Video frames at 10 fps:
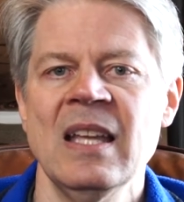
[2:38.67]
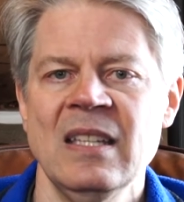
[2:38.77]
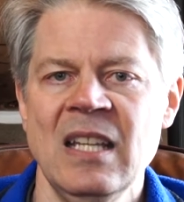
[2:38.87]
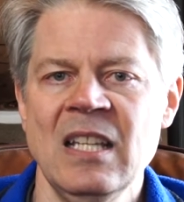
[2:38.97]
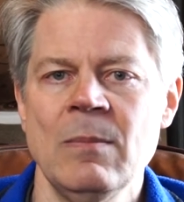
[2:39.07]

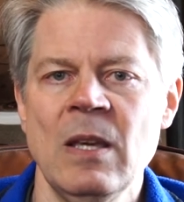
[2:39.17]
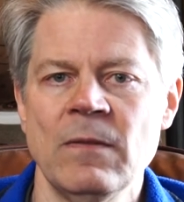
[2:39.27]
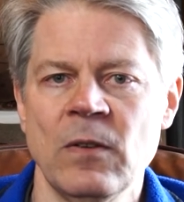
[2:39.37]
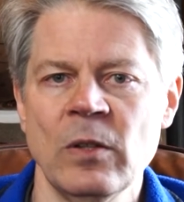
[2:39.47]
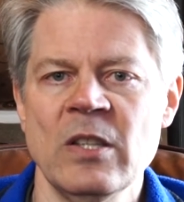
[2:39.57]
need to be
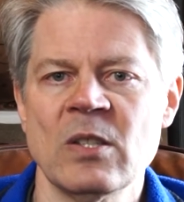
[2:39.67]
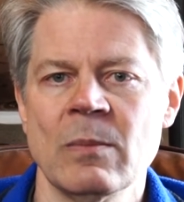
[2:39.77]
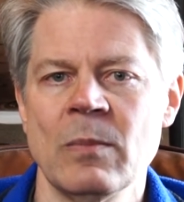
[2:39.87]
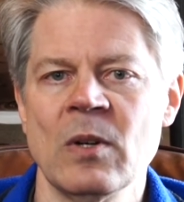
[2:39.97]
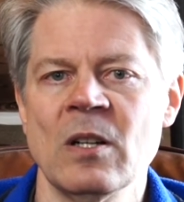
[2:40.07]
fully
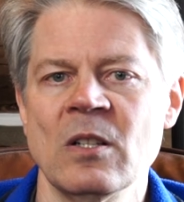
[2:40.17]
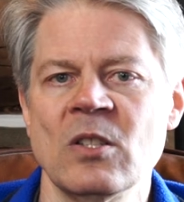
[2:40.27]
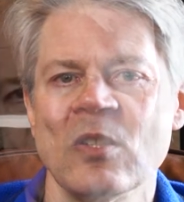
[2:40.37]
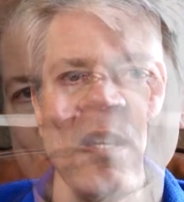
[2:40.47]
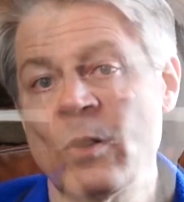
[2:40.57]

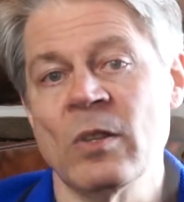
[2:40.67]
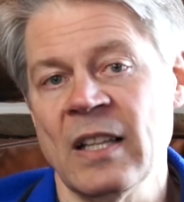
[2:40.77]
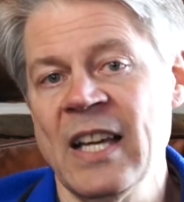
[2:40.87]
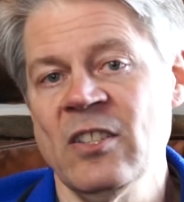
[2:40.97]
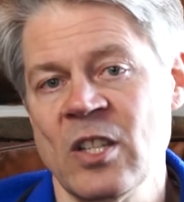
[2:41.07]
submerged or the
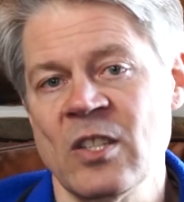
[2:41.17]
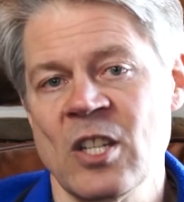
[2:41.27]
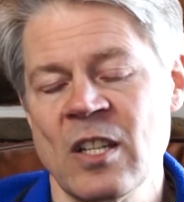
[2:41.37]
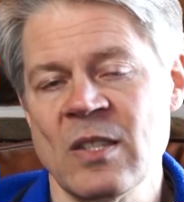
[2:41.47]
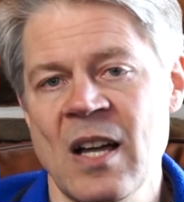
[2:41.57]
light just
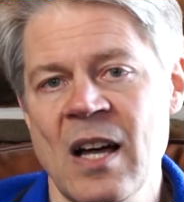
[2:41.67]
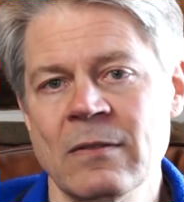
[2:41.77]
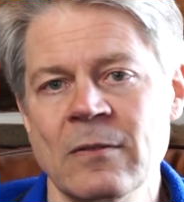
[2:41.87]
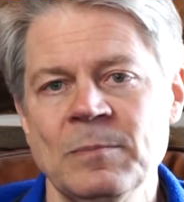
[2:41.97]
shuts off.